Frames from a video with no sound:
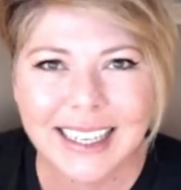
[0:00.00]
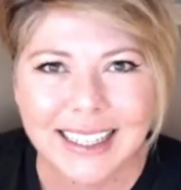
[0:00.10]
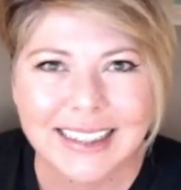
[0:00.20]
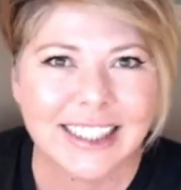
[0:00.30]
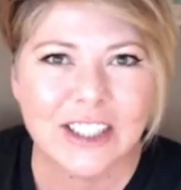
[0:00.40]

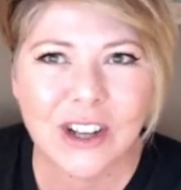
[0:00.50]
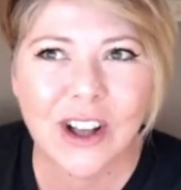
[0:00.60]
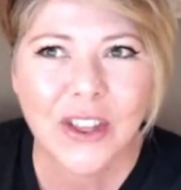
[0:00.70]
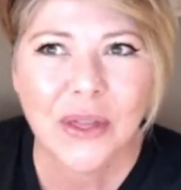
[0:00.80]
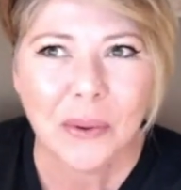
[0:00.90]
They should
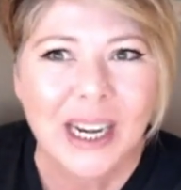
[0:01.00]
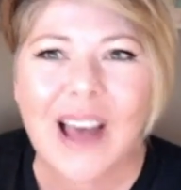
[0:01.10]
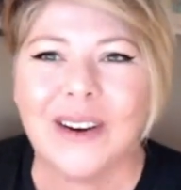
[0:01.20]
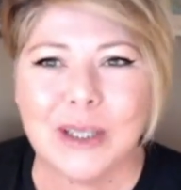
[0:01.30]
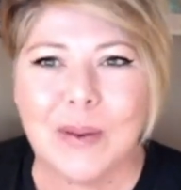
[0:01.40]
call it the
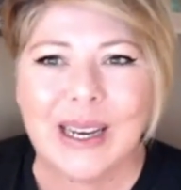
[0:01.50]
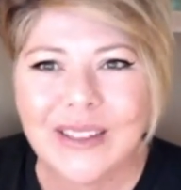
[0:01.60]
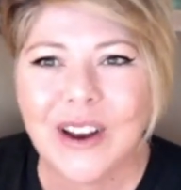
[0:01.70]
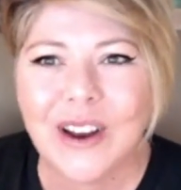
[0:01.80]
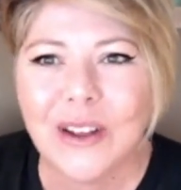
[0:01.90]
$3 spot, not
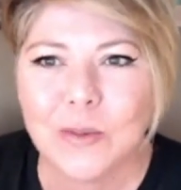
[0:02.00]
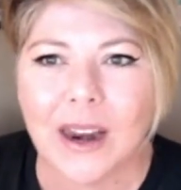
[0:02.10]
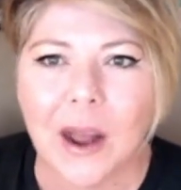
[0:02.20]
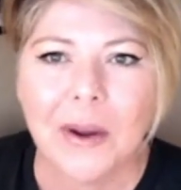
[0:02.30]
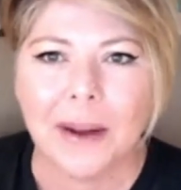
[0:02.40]
the dollar
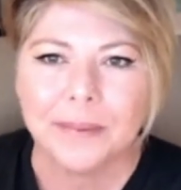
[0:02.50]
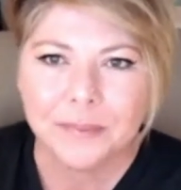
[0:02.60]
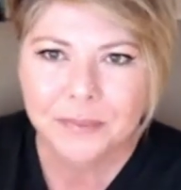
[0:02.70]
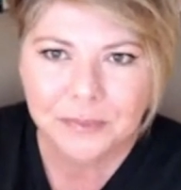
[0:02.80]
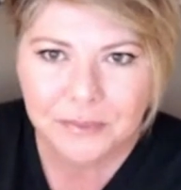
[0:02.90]
spot. Okay.
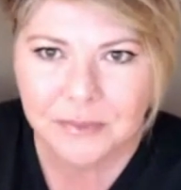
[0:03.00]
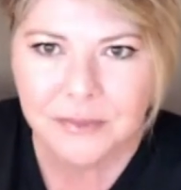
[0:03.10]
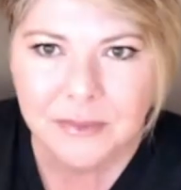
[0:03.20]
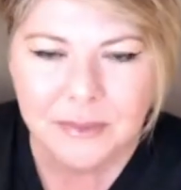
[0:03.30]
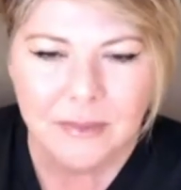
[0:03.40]

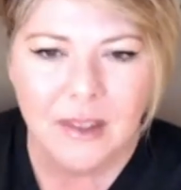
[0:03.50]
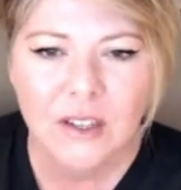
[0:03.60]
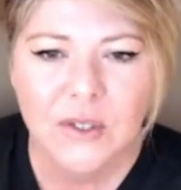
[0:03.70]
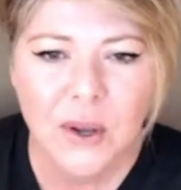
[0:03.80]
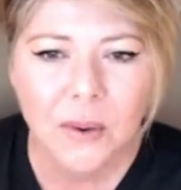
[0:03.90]

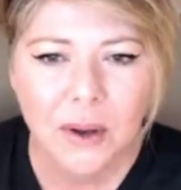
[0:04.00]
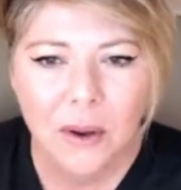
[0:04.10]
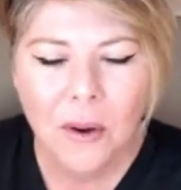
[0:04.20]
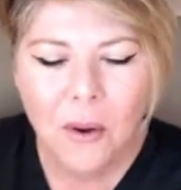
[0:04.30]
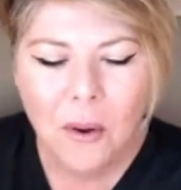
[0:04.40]
So
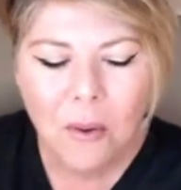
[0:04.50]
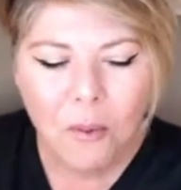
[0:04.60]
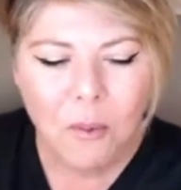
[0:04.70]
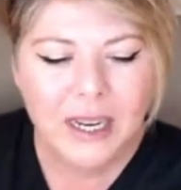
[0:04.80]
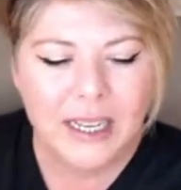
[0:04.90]

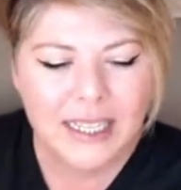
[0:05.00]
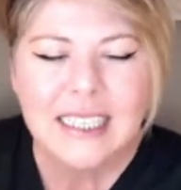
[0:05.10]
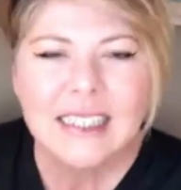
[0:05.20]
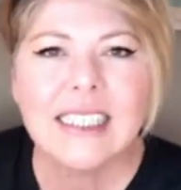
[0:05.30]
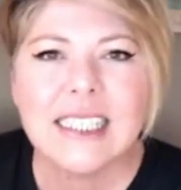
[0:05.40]
when it's
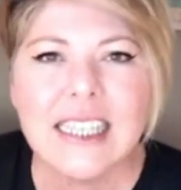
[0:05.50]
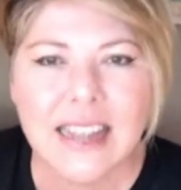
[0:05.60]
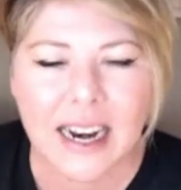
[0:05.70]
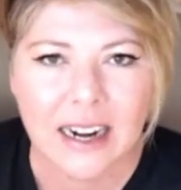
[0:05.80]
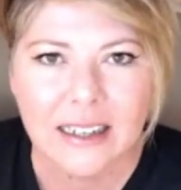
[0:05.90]
easy to see
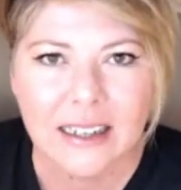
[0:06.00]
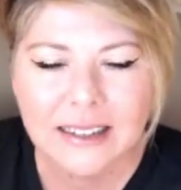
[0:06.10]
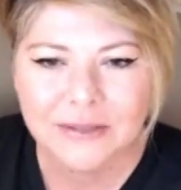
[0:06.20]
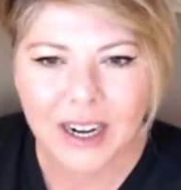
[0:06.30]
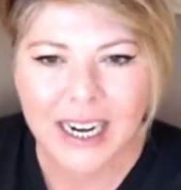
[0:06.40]
there,
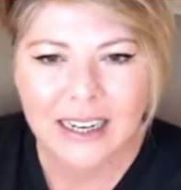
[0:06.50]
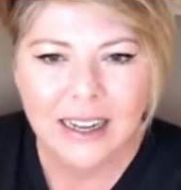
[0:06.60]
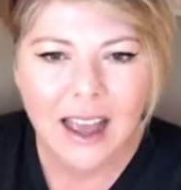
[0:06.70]
right?